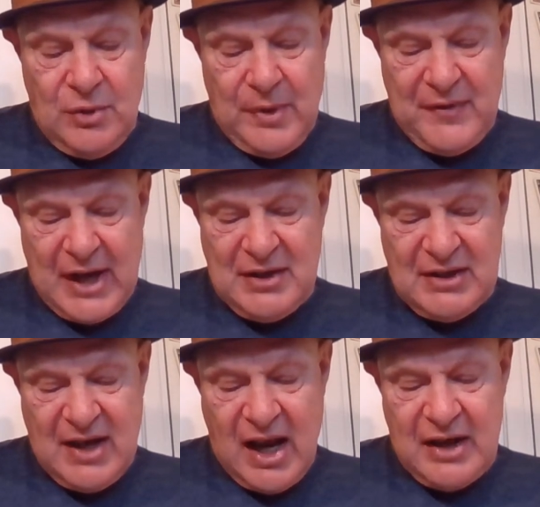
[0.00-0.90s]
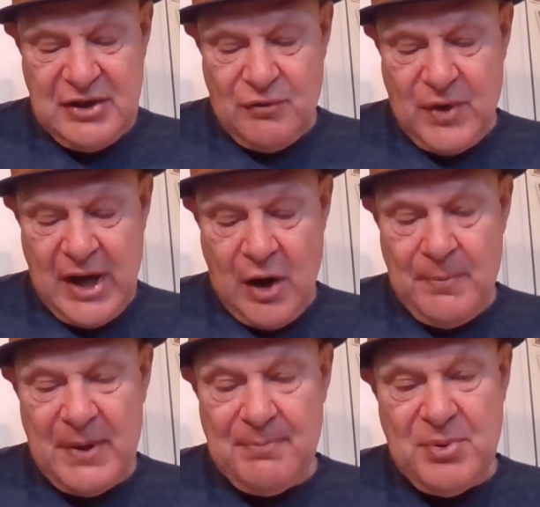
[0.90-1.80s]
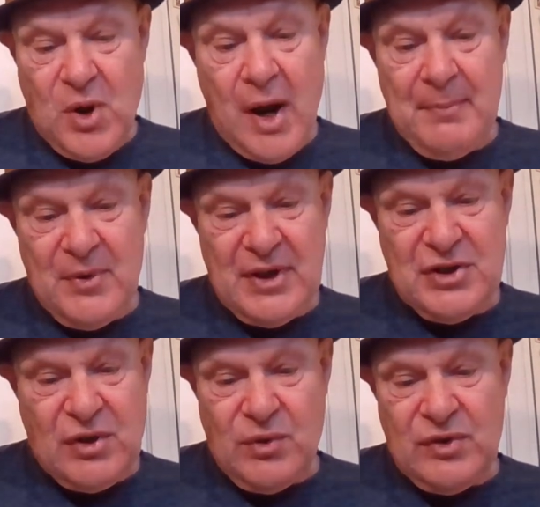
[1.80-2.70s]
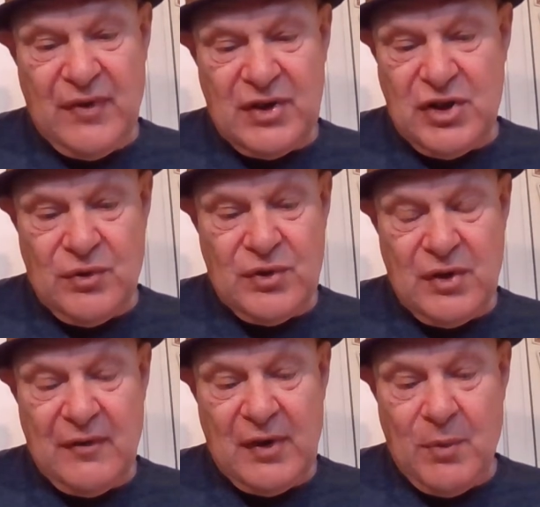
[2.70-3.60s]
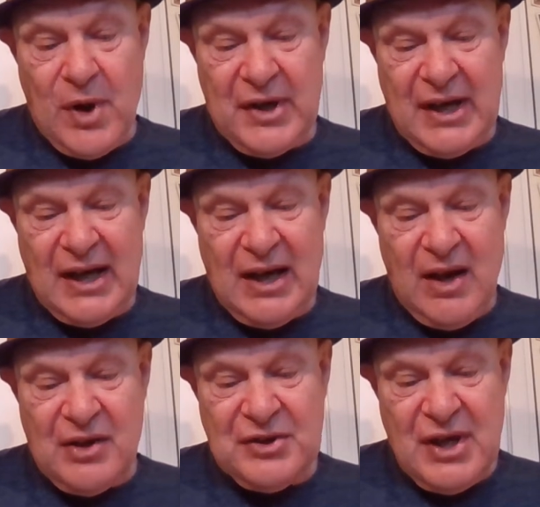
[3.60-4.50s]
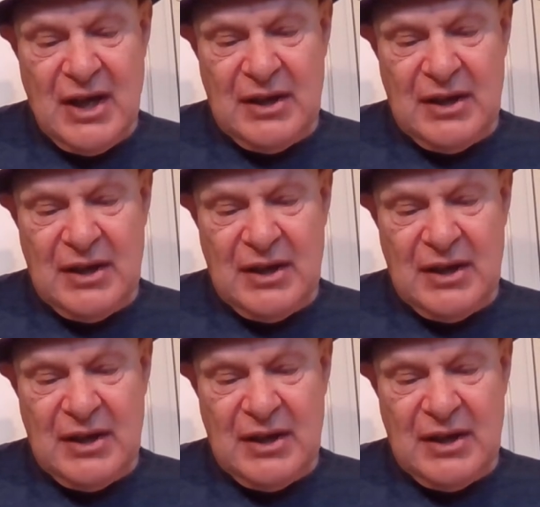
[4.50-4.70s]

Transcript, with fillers: with their desire to reopen primary schools for children of the working class.